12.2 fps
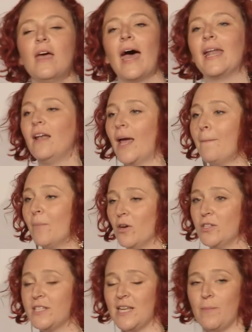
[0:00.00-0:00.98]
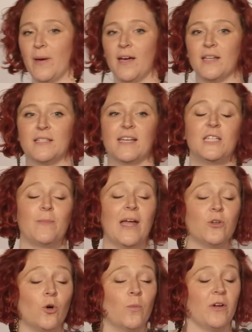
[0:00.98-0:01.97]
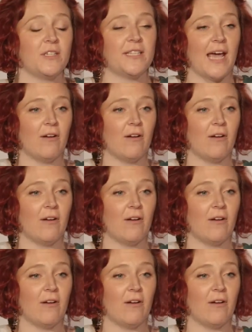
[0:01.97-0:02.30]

And like most seabirds, they spend almost